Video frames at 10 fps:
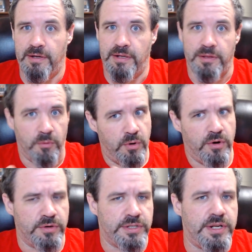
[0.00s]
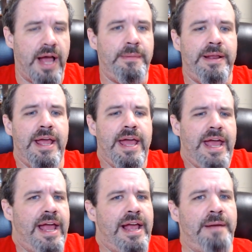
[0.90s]
The world is I mean,
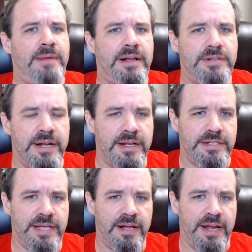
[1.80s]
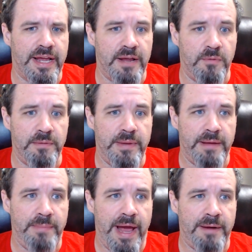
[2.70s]
I'm not trying to sound like it wouldn't be a
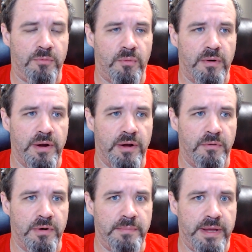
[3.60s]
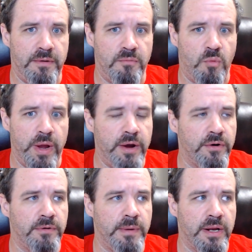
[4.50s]
bad, it would be
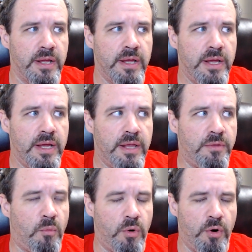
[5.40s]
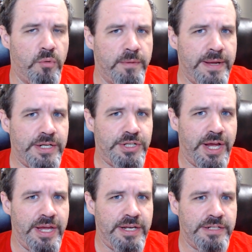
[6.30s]
weird, but the world would have been
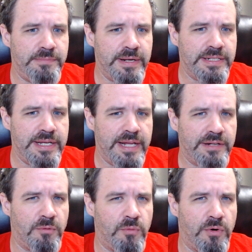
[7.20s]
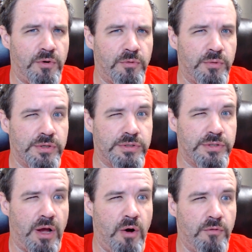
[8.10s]
changed, but it seemed like the world was
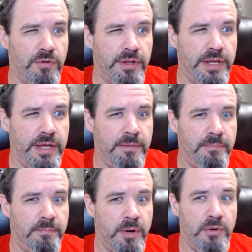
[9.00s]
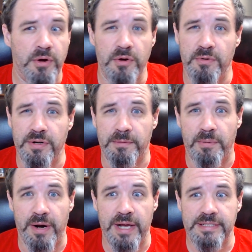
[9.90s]
overly boohoo and
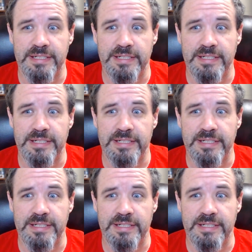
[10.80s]
depressed.